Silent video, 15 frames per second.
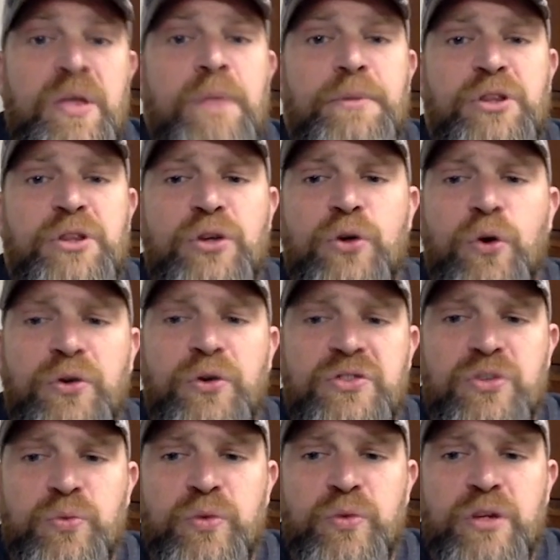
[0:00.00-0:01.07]
But the goal is
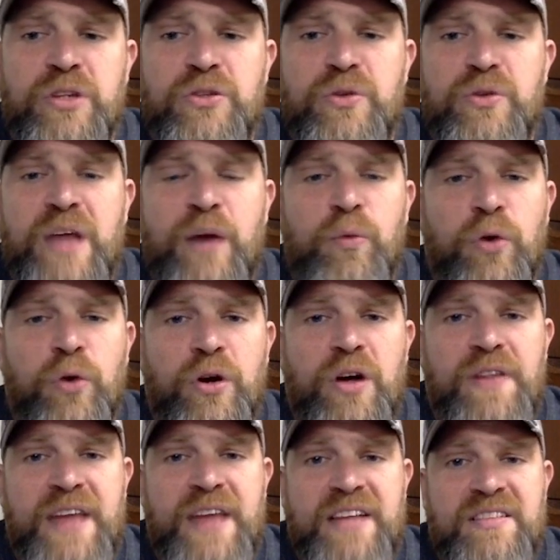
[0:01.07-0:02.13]
to really do that work
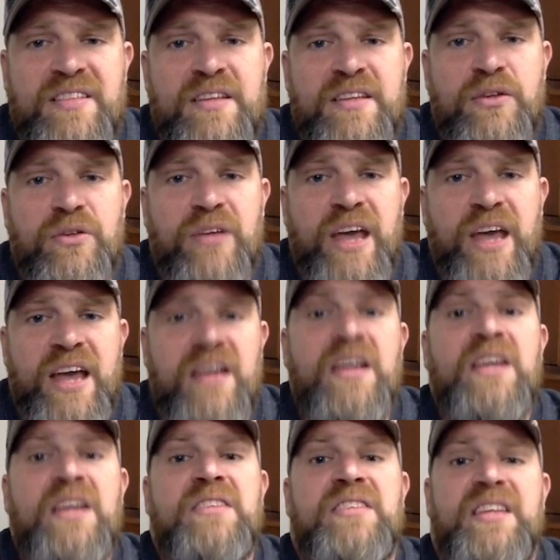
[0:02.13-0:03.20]
on that single leg
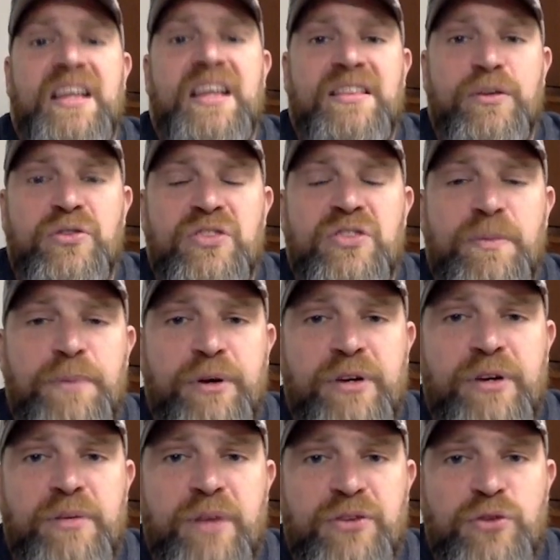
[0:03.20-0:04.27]
to get those
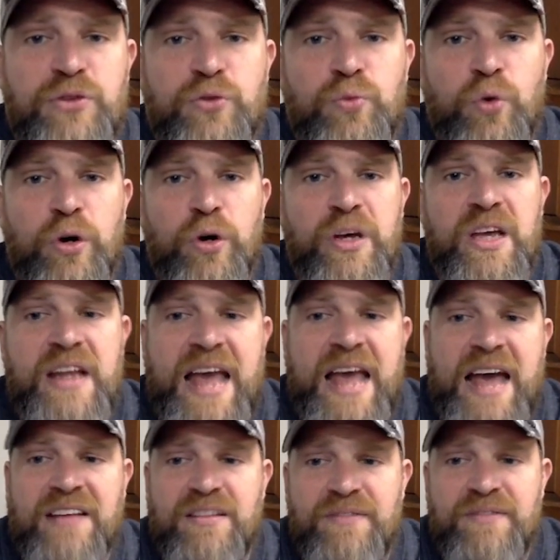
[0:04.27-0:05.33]
stability muscles working,
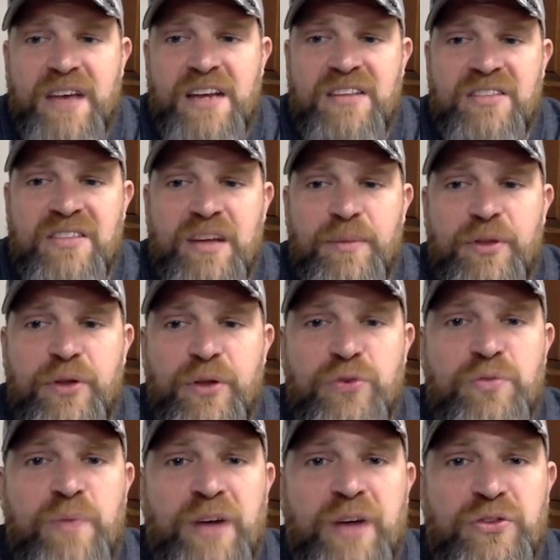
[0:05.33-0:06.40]
activating some of
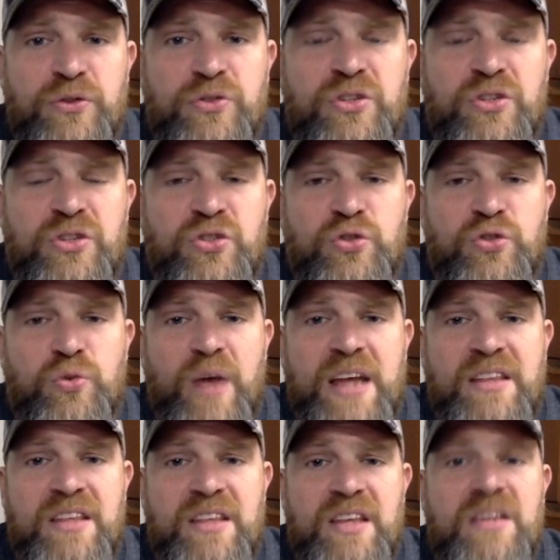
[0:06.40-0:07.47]
those muscles to
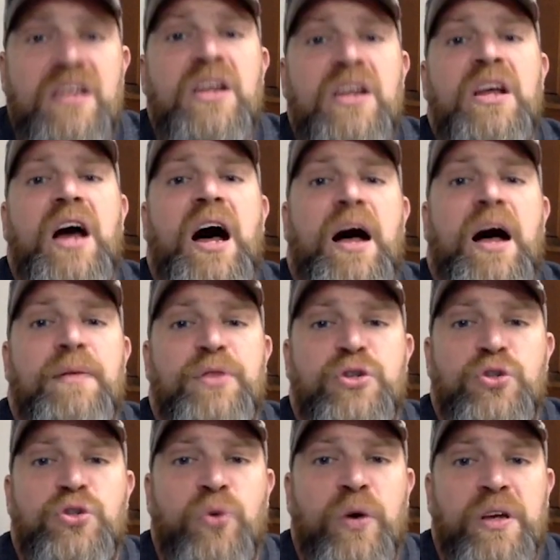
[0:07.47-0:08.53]
strengthen the
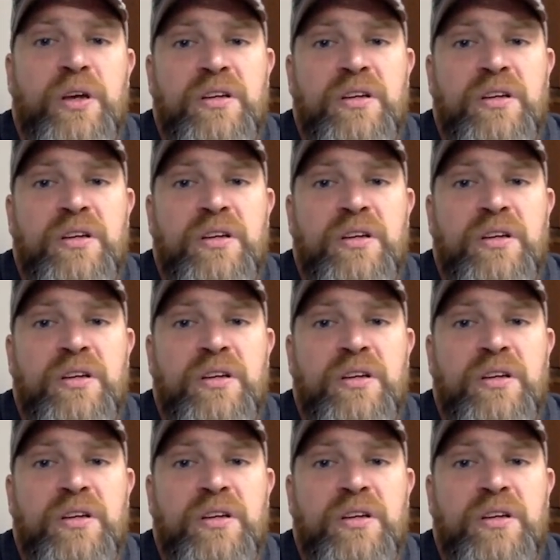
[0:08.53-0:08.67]
joint,